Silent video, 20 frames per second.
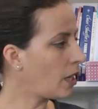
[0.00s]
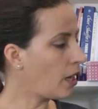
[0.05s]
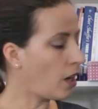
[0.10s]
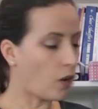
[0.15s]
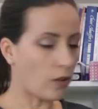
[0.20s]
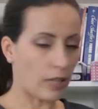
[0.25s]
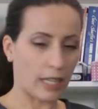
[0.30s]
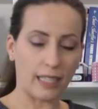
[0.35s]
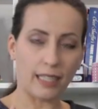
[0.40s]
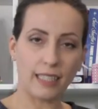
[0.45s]

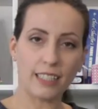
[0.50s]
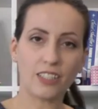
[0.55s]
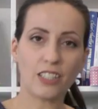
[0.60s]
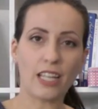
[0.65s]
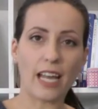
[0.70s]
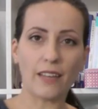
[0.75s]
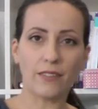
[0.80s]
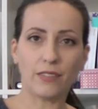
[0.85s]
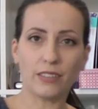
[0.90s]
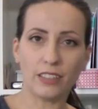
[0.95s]
okay, let's
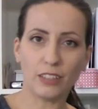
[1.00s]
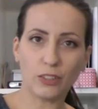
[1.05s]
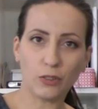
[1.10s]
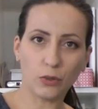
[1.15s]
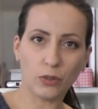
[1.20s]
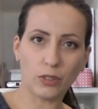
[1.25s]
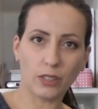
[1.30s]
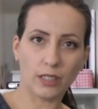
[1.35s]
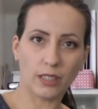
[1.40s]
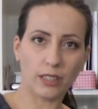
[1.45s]
dive
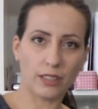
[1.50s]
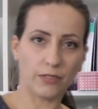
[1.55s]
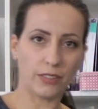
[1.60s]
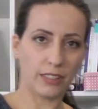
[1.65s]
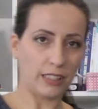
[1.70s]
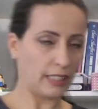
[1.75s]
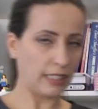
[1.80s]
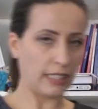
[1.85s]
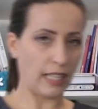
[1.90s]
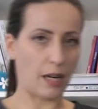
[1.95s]
into the
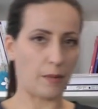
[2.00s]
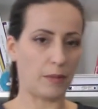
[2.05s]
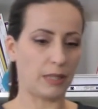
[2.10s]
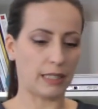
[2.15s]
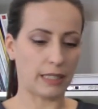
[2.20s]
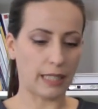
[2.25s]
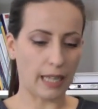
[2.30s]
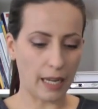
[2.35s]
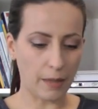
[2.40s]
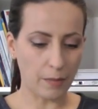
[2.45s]
fitting
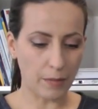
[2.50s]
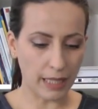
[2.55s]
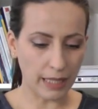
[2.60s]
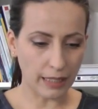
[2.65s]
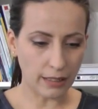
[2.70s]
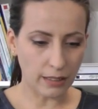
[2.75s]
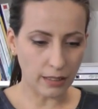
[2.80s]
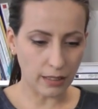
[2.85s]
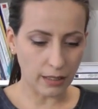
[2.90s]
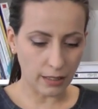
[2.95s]
garment. I
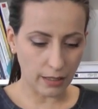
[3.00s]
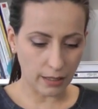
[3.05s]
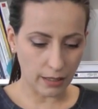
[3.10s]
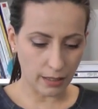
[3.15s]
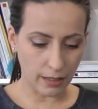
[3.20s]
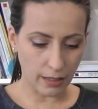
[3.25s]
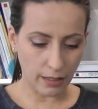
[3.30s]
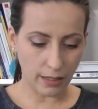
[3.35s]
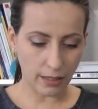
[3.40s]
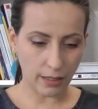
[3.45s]
made
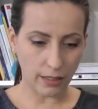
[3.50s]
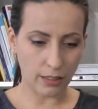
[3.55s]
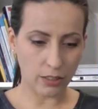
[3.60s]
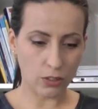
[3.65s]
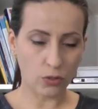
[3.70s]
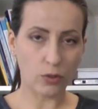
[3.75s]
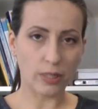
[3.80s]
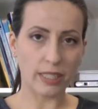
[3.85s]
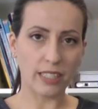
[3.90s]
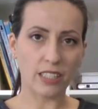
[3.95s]
a
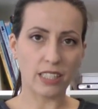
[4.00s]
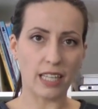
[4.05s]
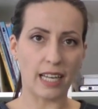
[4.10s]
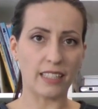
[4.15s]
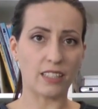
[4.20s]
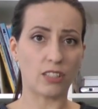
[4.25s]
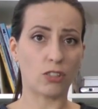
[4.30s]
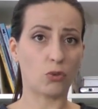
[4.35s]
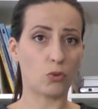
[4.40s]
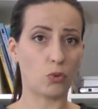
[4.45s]
straight
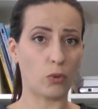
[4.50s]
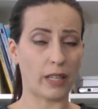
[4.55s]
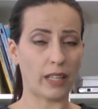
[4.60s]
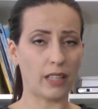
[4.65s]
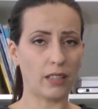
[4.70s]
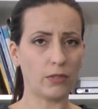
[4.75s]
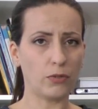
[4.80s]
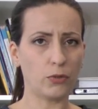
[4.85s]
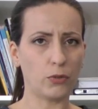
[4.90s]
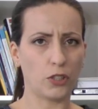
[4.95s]
size
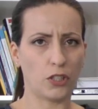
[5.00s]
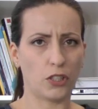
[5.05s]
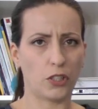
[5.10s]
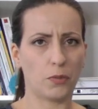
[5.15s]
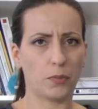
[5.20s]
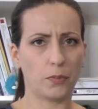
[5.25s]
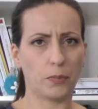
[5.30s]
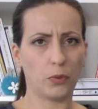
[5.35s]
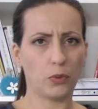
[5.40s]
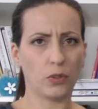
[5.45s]
12, which
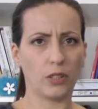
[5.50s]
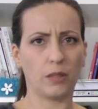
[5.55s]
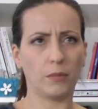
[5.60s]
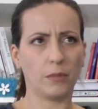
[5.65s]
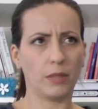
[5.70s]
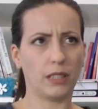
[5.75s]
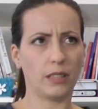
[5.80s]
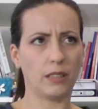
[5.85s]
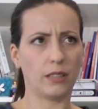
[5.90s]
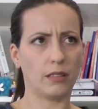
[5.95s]
is putting
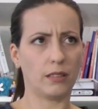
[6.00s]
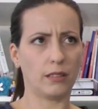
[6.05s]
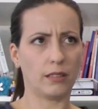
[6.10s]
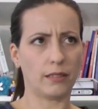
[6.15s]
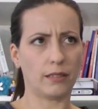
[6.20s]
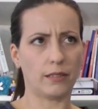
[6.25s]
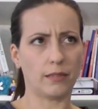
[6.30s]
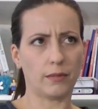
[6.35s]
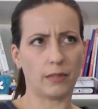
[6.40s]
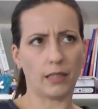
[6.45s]
me,
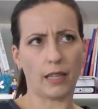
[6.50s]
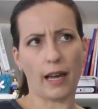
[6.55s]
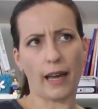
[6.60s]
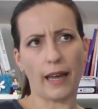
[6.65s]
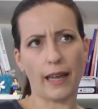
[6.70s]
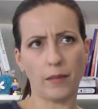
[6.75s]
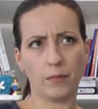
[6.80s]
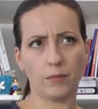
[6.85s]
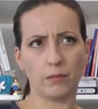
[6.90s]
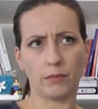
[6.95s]

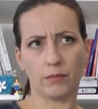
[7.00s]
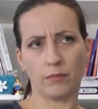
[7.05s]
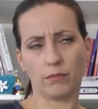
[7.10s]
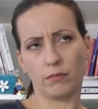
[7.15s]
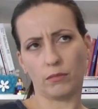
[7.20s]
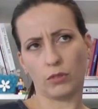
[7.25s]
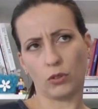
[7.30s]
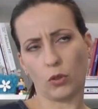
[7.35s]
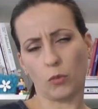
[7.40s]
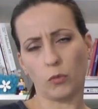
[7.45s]
I'm
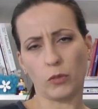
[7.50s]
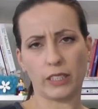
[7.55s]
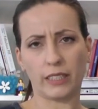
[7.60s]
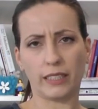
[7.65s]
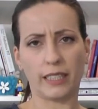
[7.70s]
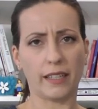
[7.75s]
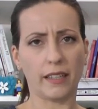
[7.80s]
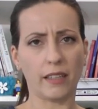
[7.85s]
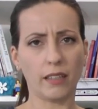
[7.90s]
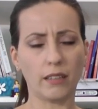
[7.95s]
somewhere
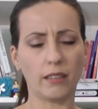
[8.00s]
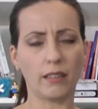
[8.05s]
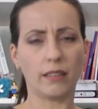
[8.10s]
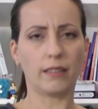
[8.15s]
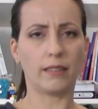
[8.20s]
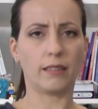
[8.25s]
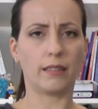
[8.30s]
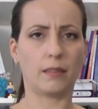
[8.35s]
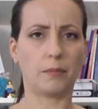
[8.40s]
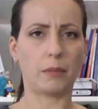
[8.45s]
there.
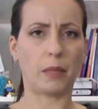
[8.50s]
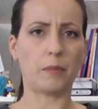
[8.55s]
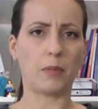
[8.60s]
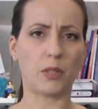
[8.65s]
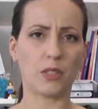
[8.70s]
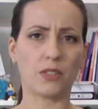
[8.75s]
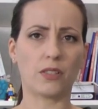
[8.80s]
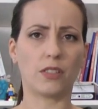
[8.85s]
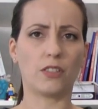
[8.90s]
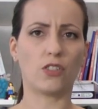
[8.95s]
My
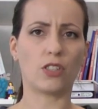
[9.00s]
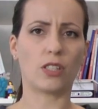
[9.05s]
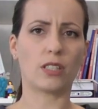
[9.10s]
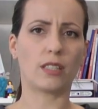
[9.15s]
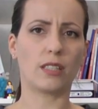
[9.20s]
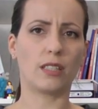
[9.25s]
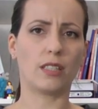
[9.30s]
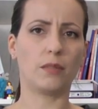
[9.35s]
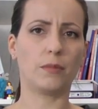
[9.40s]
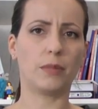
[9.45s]
bust is
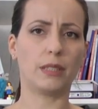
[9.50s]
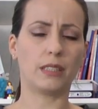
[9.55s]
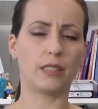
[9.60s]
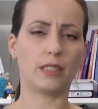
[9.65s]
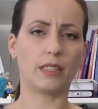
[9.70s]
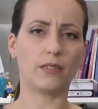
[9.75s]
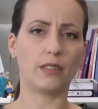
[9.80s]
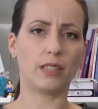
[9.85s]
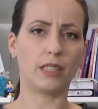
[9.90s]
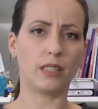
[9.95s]
just a little bit,
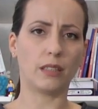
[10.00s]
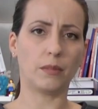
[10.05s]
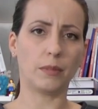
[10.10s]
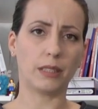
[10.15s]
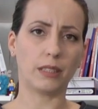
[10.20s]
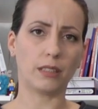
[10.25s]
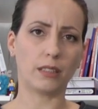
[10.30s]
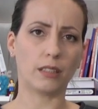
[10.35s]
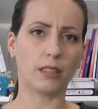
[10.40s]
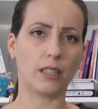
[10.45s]
giving a little bit,